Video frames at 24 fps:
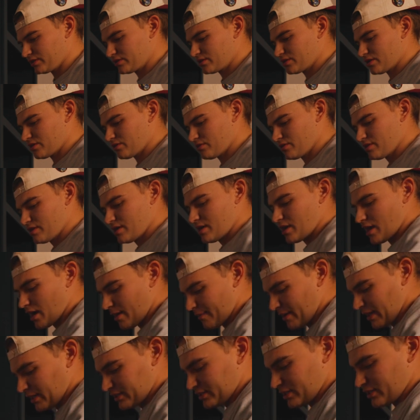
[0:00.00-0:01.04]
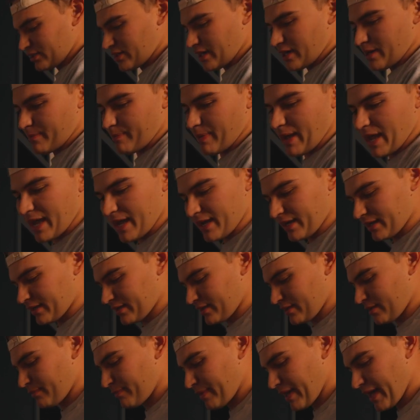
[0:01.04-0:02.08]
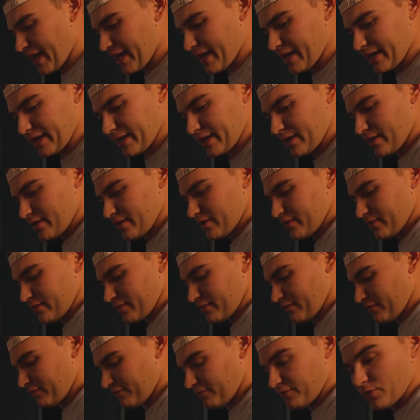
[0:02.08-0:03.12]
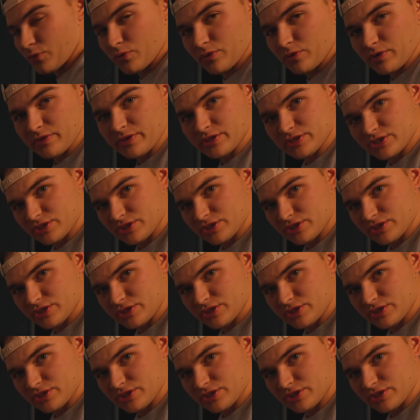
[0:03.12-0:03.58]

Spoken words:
So I'm actually trying to pack the bag for the